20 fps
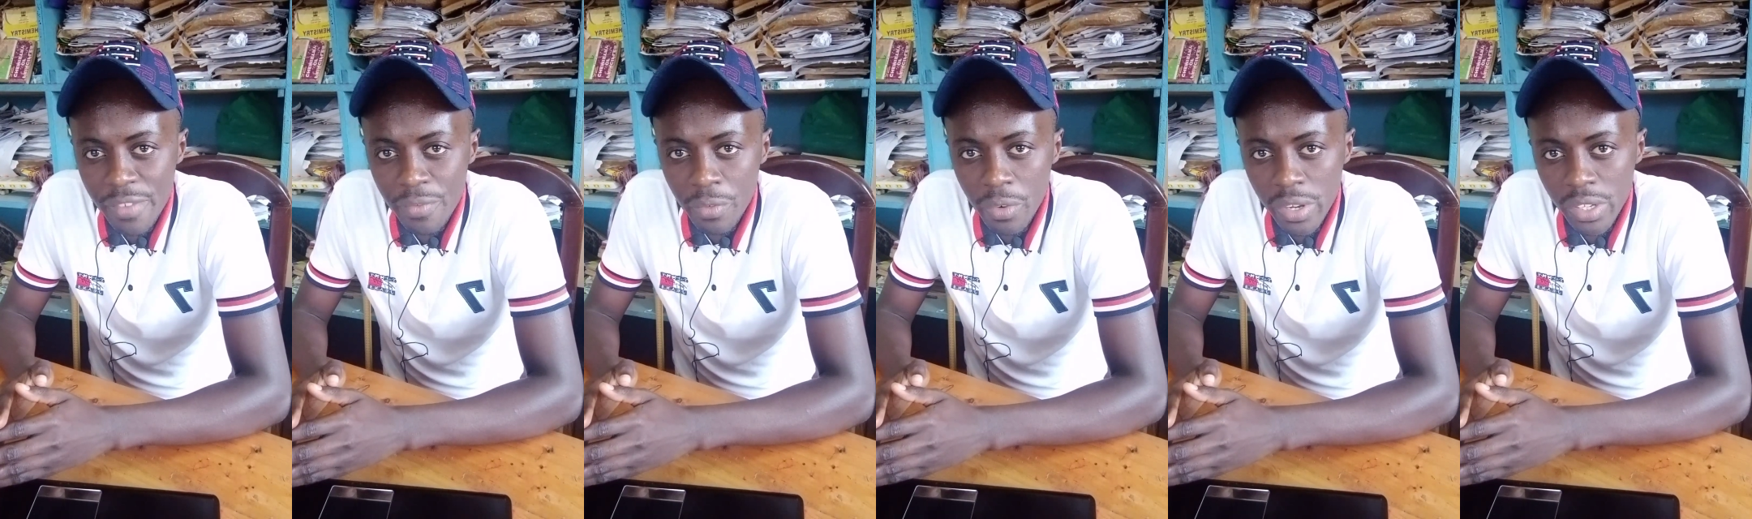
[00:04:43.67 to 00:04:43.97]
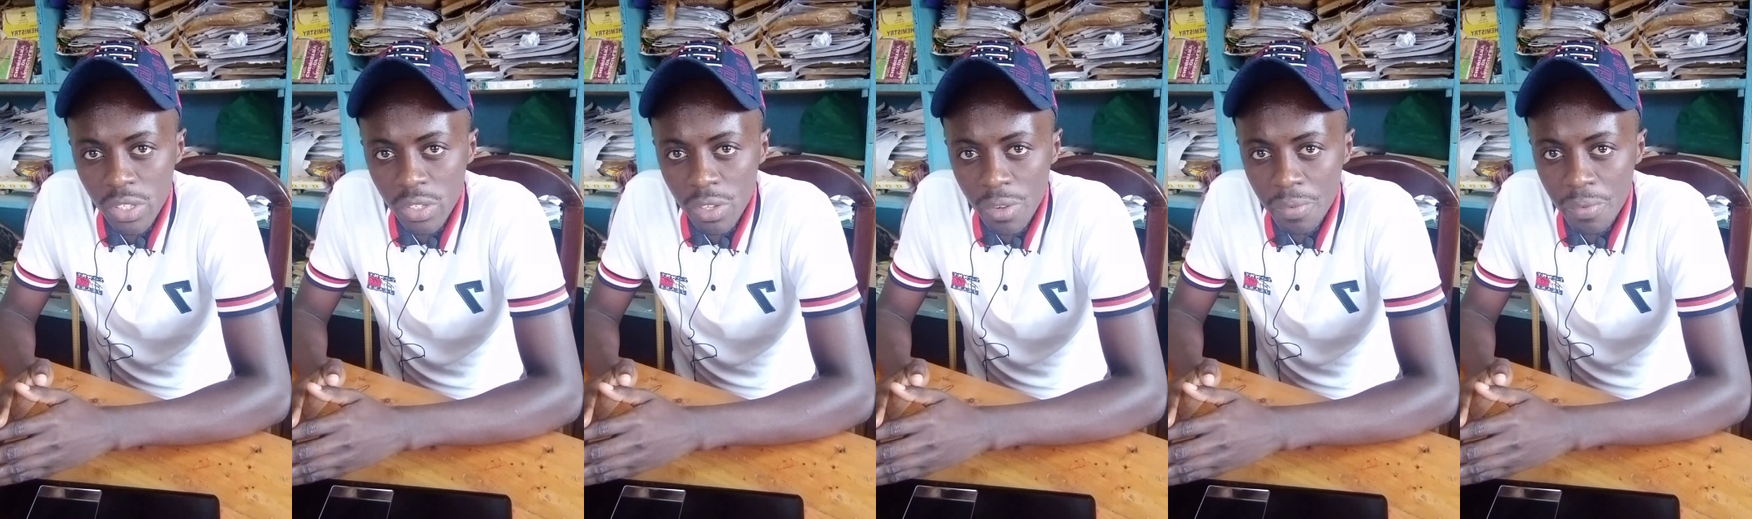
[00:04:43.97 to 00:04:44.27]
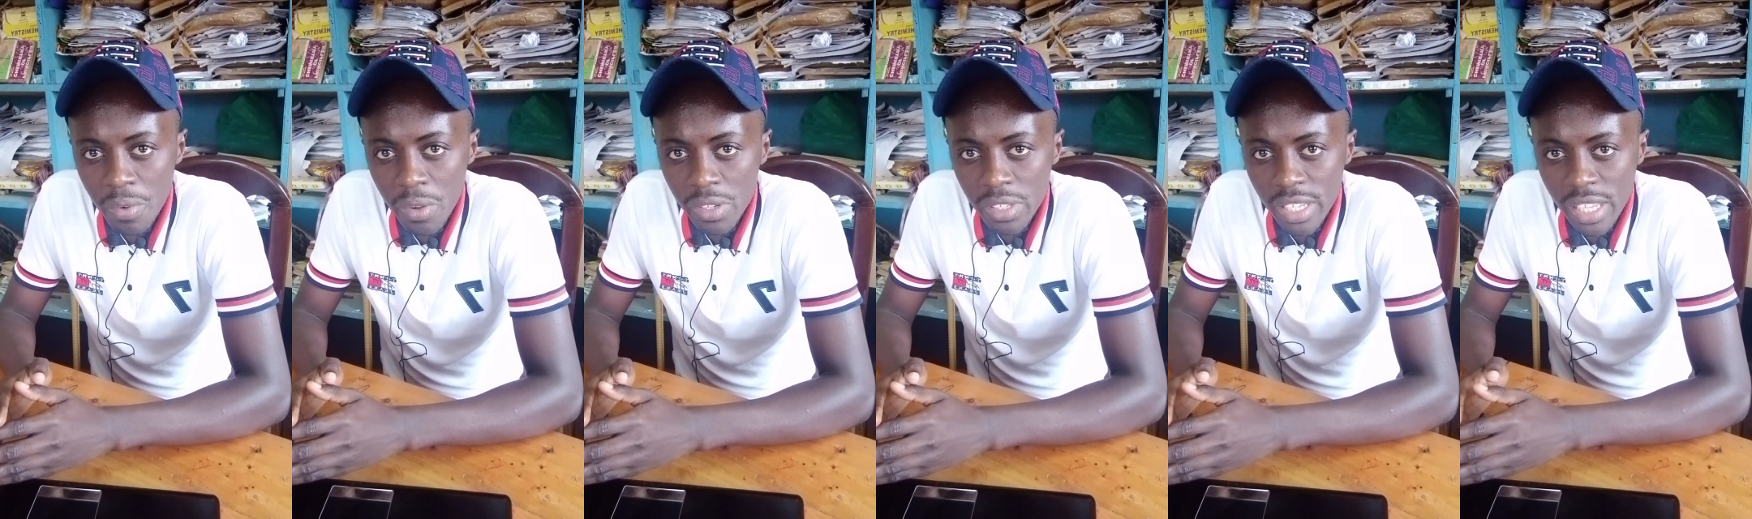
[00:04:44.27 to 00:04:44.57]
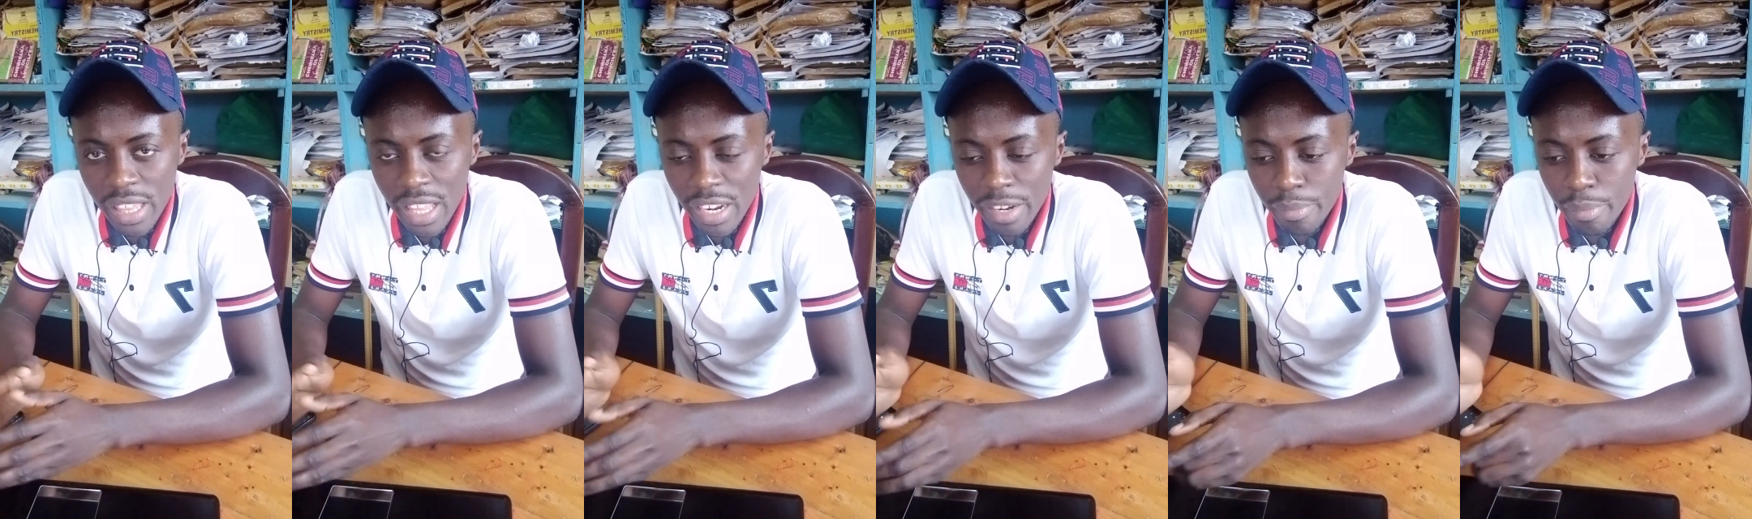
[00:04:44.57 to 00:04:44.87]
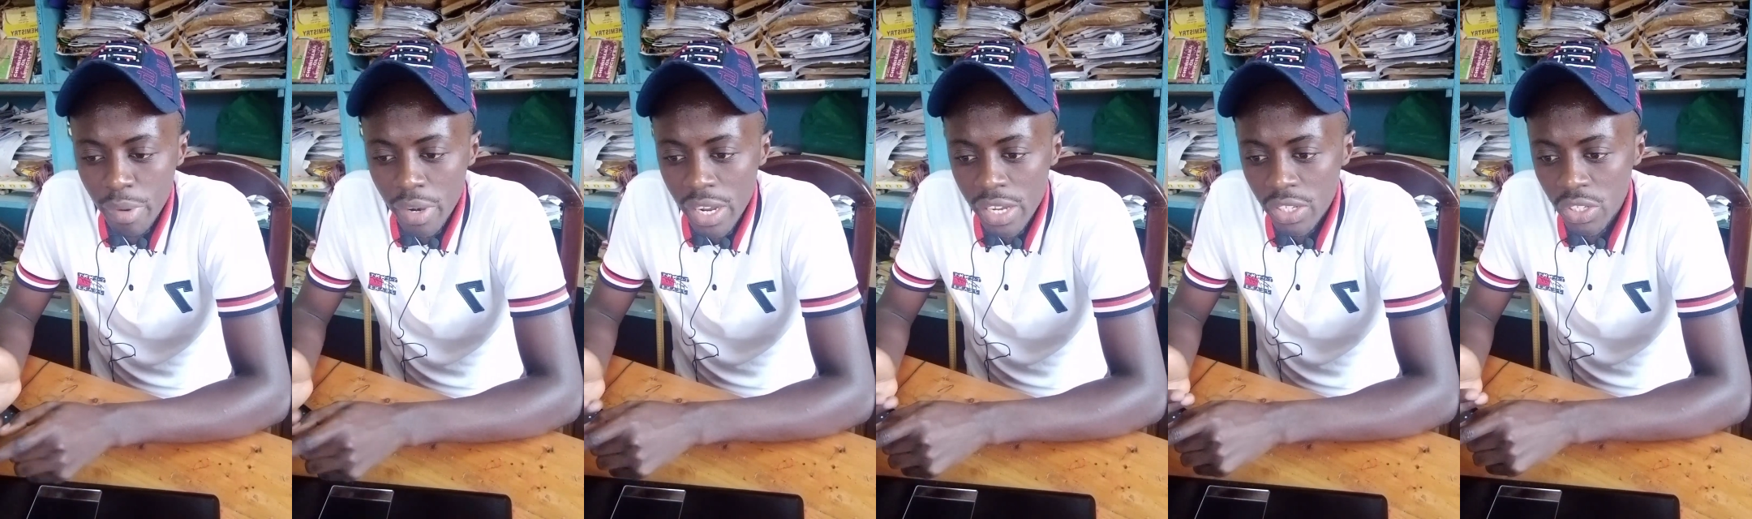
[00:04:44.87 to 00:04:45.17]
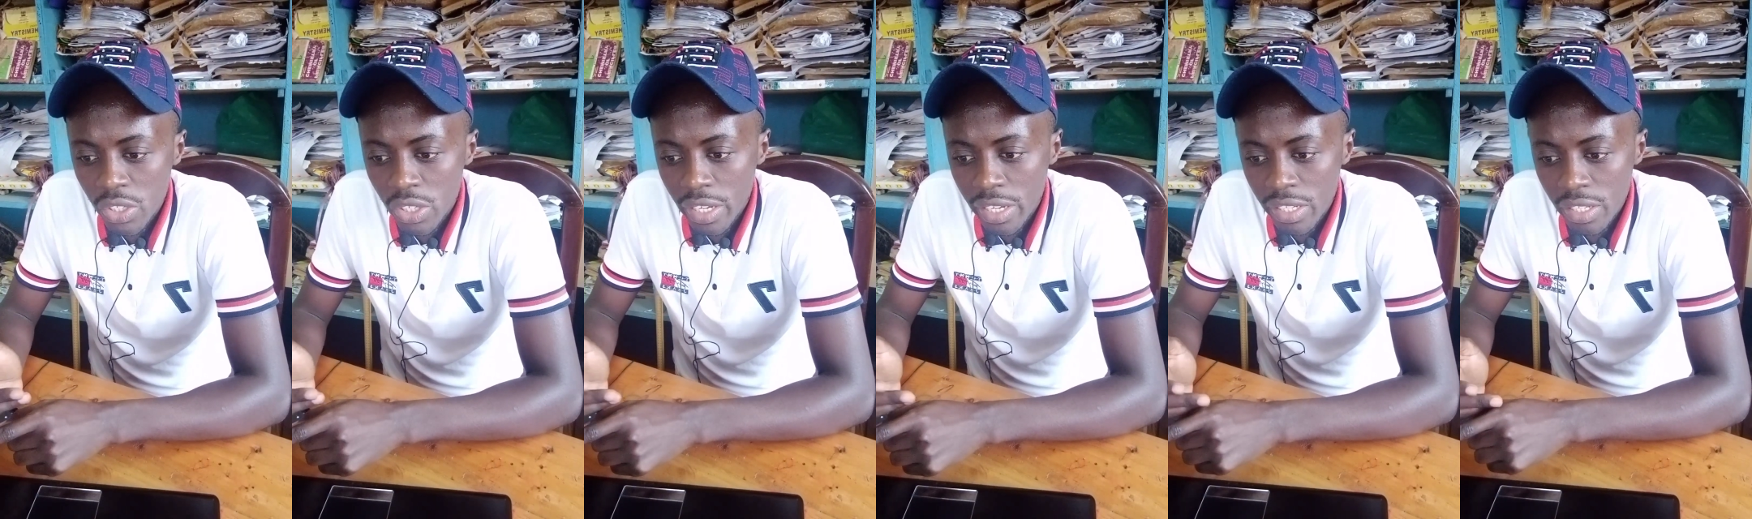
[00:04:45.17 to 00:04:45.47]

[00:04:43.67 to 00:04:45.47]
influence of force in that branch